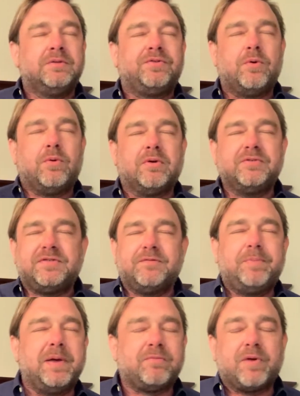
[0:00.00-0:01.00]
Thorns
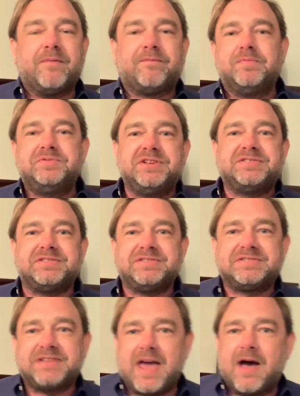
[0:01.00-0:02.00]
have been ripped from Jesus'
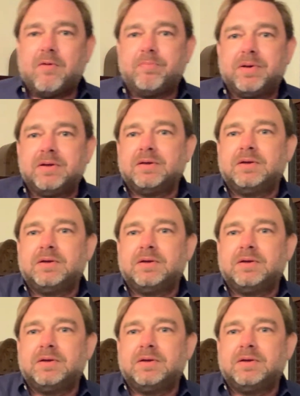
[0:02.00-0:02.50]
scalp,